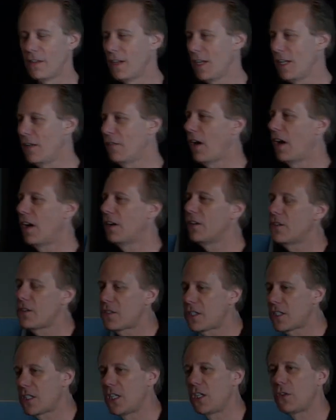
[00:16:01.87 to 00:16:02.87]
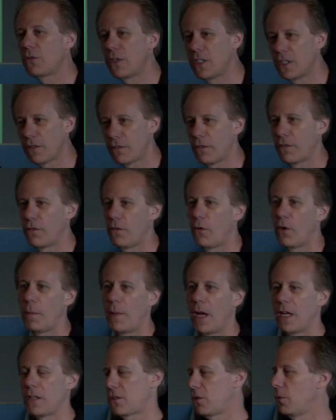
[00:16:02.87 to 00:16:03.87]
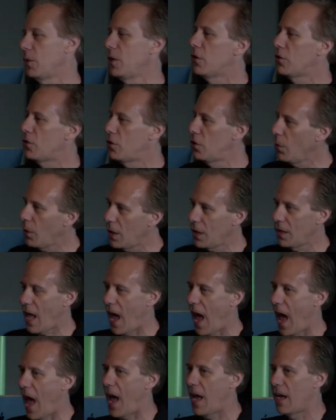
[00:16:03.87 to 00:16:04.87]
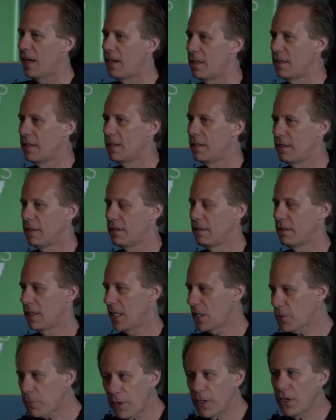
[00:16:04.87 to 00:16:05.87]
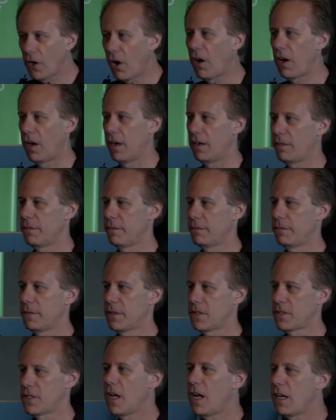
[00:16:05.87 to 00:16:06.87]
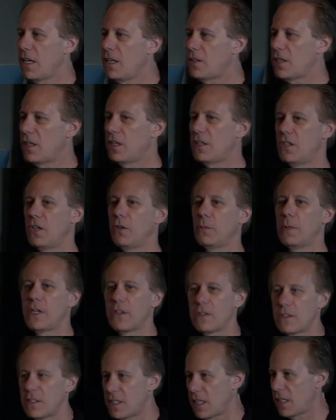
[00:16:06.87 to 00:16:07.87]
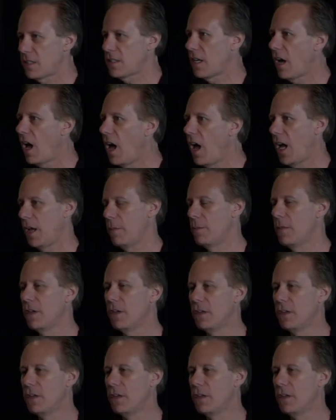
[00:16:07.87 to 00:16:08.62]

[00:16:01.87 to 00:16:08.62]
They have 163 different formats. So when you're doing that, that's pretty hard. It's not easy to do because it takes time.